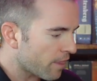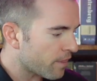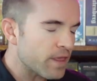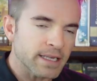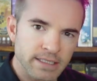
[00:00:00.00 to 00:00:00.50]

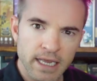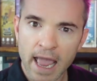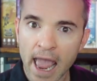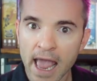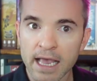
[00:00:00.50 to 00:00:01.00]
this
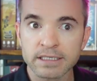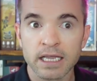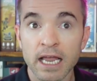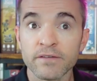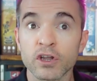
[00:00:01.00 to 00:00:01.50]
has
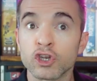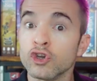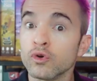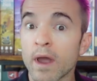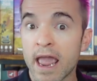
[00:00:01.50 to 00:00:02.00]
kind of a
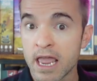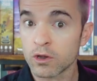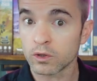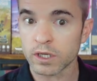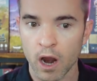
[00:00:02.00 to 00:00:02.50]
new
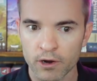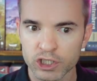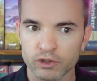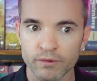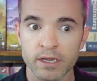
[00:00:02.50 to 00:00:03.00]
angle to
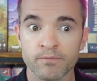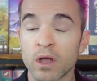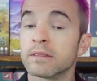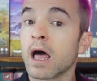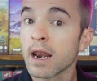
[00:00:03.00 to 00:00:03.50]
artistry.
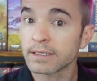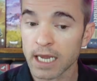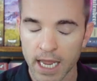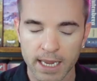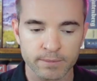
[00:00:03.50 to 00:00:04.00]
A lot of
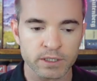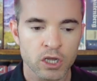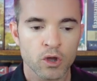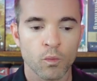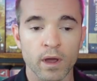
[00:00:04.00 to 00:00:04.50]
times
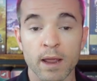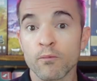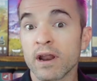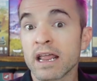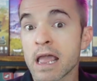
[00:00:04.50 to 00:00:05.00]
when I'm
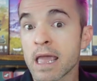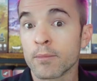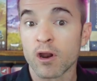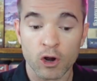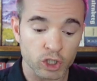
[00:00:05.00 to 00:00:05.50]
rating a game
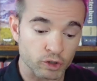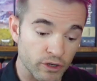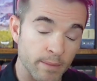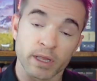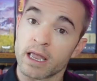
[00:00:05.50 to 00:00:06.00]
on
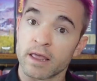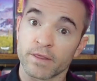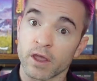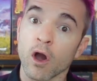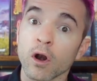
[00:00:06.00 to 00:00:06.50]
artistry, I'm looking at
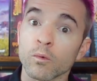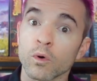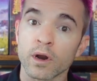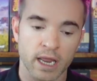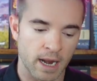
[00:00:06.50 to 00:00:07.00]
the
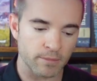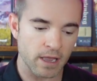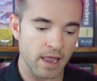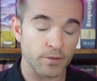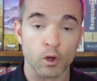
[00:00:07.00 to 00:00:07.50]
artwork and I'm
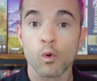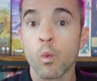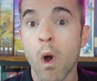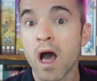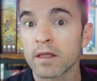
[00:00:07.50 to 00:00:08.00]
looking at the
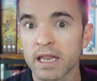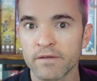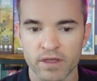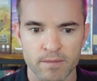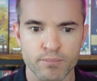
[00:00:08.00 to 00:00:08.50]
quality
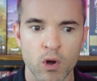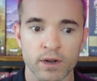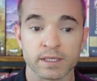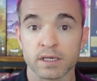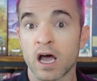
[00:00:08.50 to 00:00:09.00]
of the
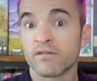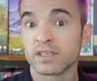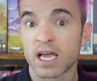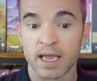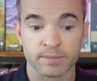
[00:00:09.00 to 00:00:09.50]
components.
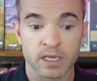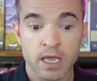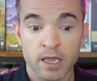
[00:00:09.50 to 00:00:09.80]
Oftentimes,